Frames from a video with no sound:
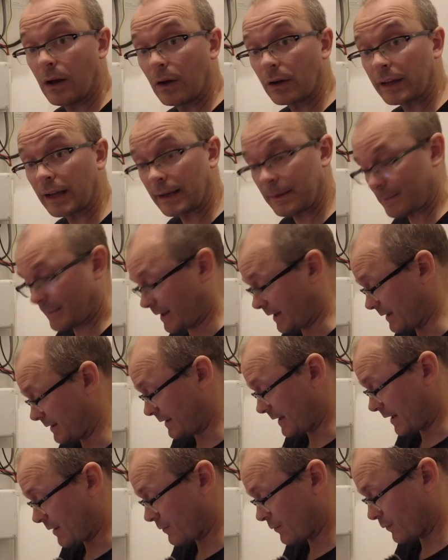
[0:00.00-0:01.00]
Okay,
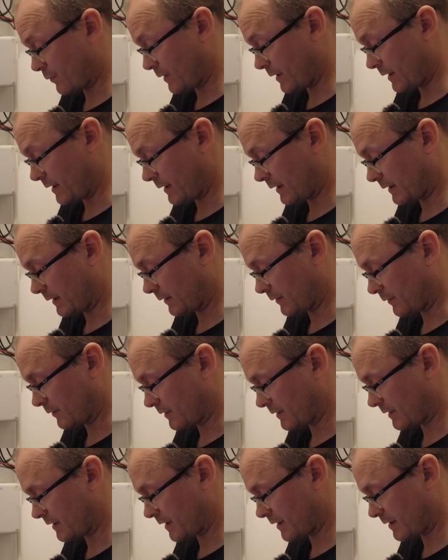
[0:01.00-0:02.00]
and now we click
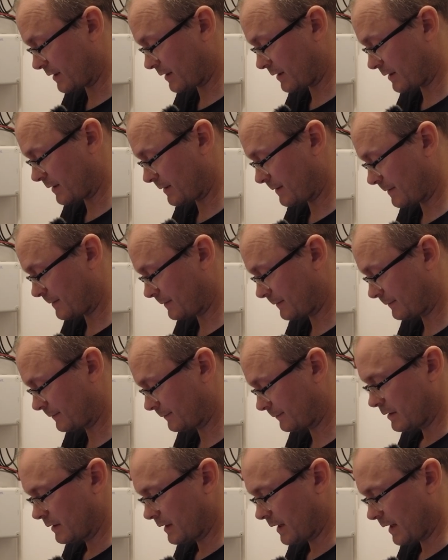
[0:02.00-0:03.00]
on done.
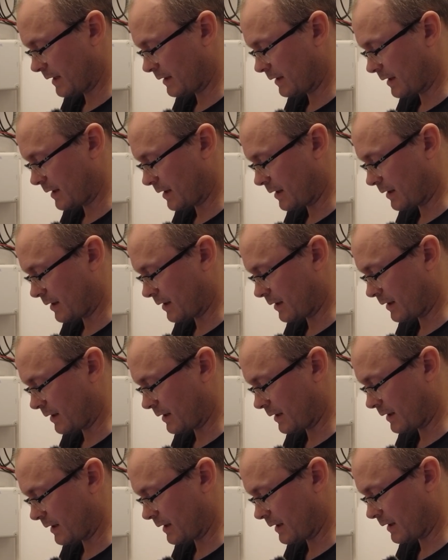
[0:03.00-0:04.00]
Then
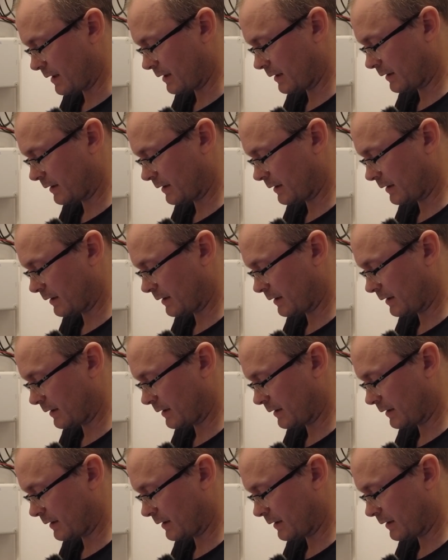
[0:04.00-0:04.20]
I